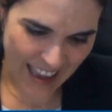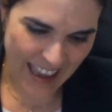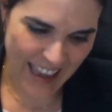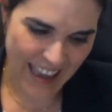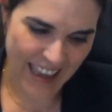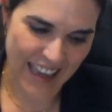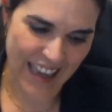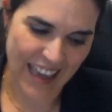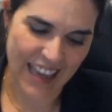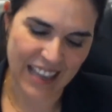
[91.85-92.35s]

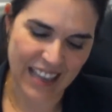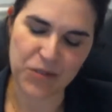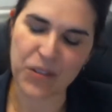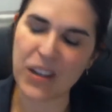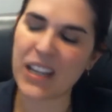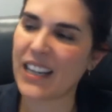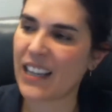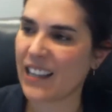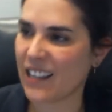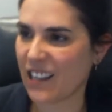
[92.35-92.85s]
and
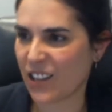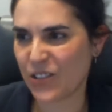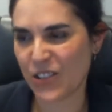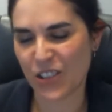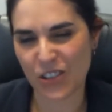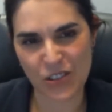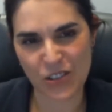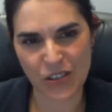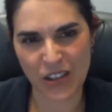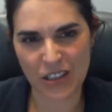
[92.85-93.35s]
really an
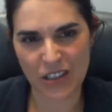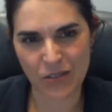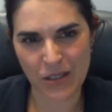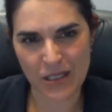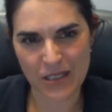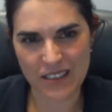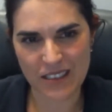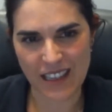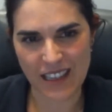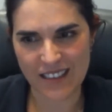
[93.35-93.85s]
honor to
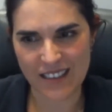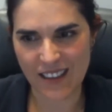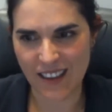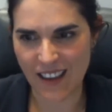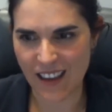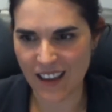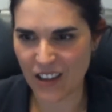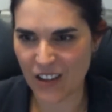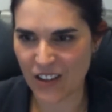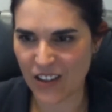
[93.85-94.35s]
address the
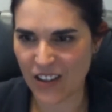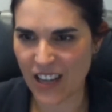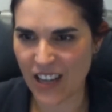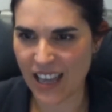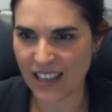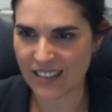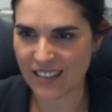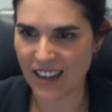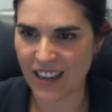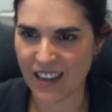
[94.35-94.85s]

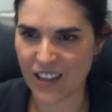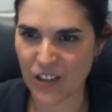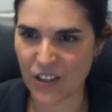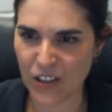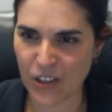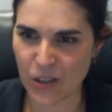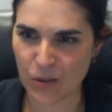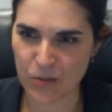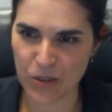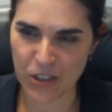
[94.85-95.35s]
entire
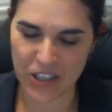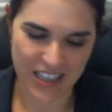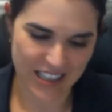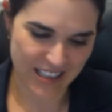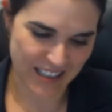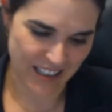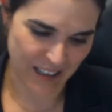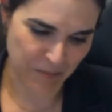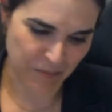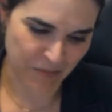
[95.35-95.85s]

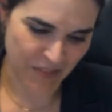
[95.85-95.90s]
community.